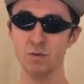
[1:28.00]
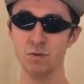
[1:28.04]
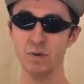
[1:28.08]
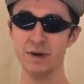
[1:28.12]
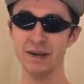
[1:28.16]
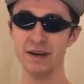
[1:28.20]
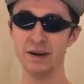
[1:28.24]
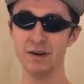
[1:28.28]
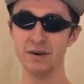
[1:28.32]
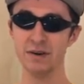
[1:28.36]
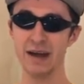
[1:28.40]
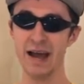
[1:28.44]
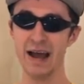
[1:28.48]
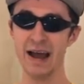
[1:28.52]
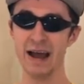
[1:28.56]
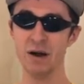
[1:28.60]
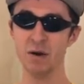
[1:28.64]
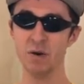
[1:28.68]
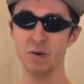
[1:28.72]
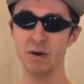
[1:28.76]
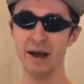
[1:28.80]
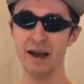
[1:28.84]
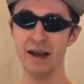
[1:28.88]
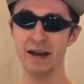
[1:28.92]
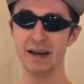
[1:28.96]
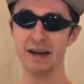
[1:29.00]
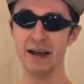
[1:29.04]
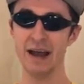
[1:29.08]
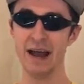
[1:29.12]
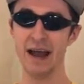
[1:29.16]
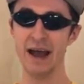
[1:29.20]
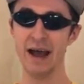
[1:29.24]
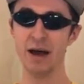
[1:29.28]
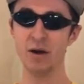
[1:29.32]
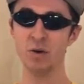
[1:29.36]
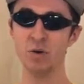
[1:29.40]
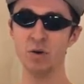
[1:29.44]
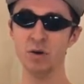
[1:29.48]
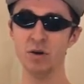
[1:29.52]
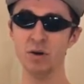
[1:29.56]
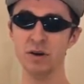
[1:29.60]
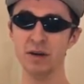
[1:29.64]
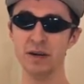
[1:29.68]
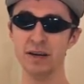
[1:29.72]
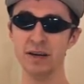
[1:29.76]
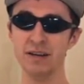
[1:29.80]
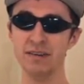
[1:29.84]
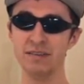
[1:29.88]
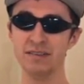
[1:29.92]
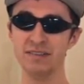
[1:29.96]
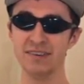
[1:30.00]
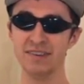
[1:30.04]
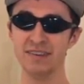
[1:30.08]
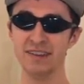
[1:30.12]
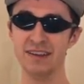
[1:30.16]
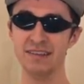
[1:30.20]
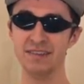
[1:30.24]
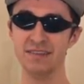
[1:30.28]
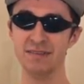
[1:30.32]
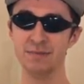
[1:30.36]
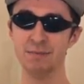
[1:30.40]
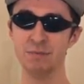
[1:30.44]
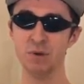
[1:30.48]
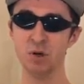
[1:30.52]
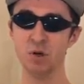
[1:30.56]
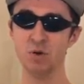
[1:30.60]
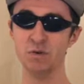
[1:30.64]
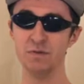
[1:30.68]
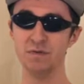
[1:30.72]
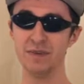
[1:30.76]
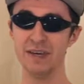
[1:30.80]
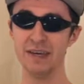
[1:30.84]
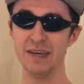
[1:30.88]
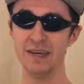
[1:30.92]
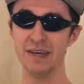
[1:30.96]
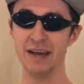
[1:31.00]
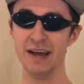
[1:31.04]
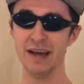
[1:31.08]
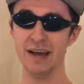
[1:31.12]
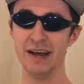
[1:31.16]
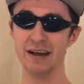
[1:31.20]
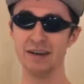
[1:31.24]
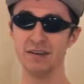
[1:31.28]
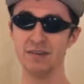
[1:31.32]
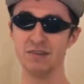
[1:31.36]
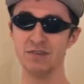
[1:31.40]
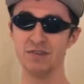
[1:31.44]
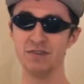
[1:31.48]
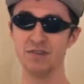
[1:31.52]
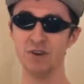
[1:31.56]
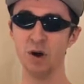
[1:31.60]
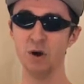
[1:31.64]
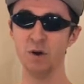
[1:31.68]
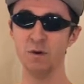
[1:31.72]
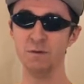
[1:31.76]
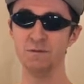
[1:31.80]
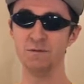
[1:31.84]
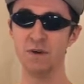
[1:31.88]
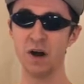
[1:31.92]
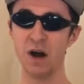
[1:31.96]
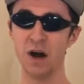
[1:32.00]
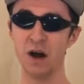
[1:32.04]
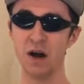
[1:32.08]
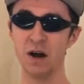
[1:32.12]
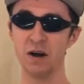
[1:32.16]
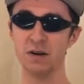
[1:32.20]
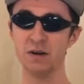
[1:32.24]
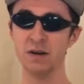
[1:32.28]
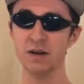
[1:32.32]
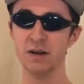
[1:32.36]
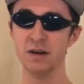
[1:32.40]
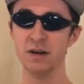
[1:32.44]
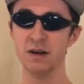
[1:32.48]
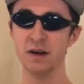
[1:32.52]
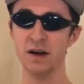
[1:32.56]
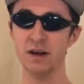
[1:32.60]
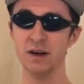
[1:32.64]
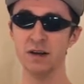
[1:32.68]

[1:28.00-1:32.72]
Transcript: We are now an hour into this movie, and so far,